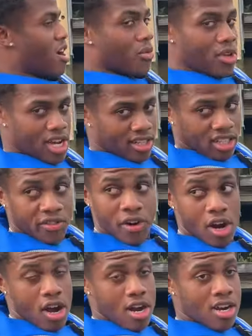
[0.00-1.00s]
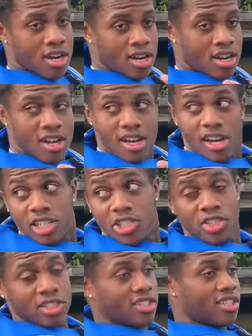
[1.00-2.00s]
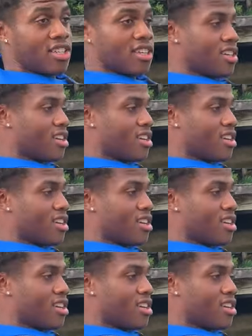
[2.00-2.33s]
we got this far, as you can see.